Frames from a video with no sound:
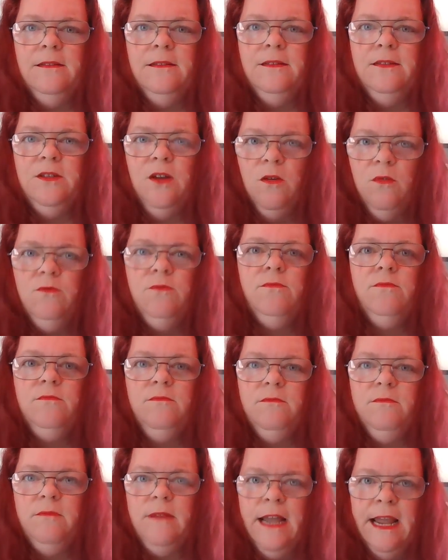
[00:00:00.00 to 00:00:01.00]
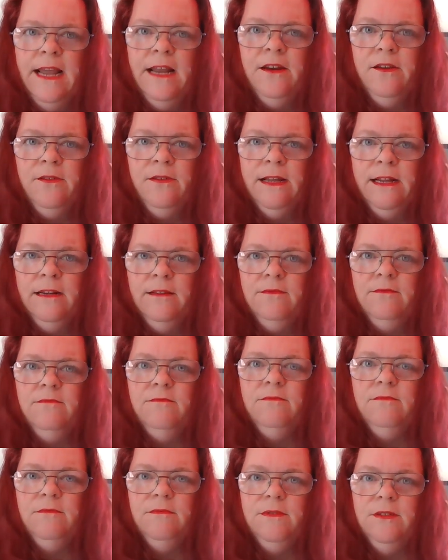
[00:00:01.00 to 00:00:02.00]
don't handle it.
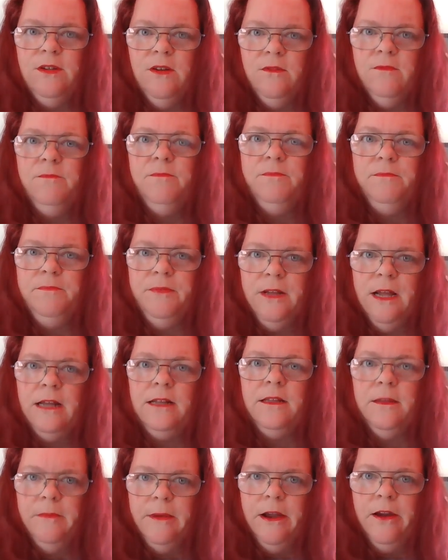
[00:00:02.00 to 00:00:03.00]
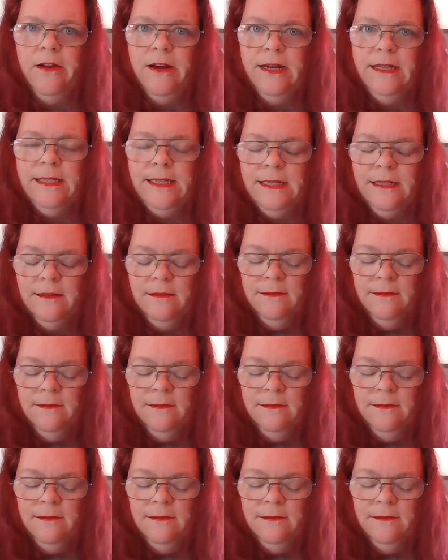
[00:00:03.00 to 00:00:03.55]
Don't pluck the berries.